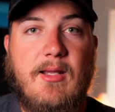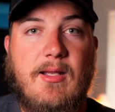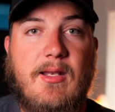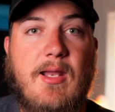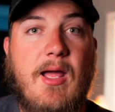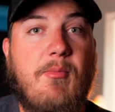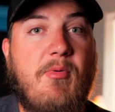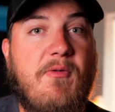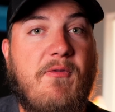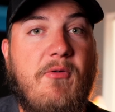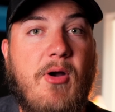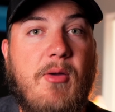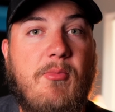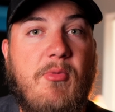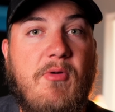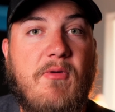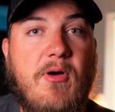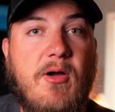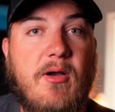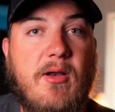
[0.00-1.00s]
Now, before I
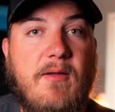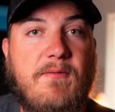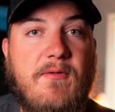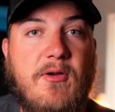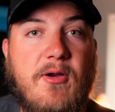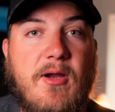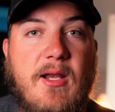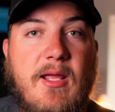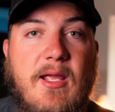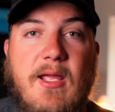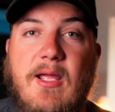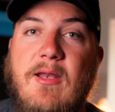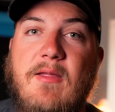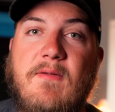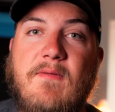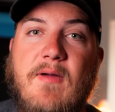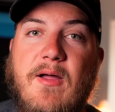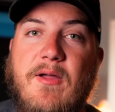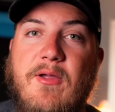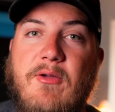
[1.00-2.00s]
move on, if you're getting any
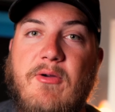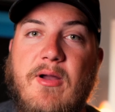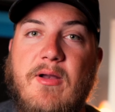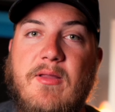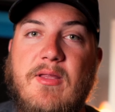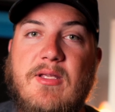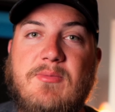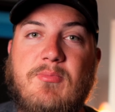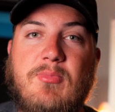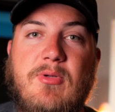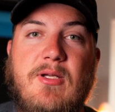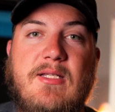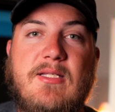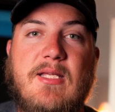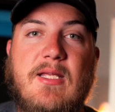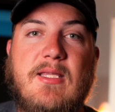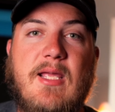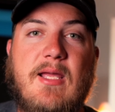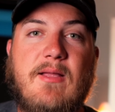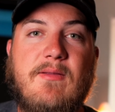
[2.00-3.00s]
value out of this, please
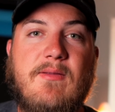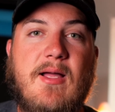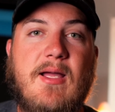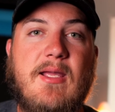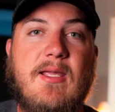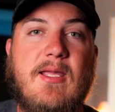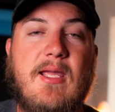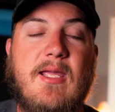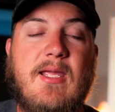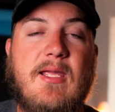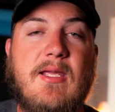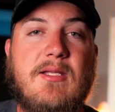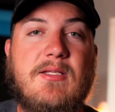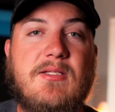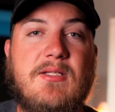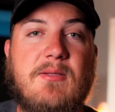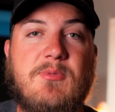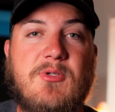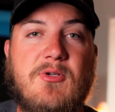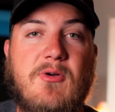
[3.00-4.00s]
hit that like and
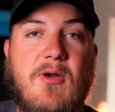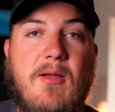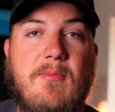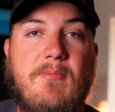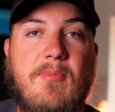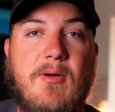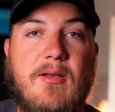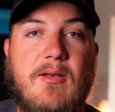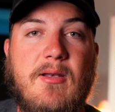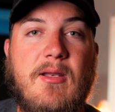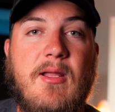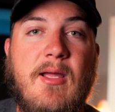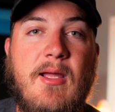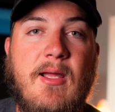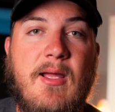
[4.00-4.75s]
subscribe button,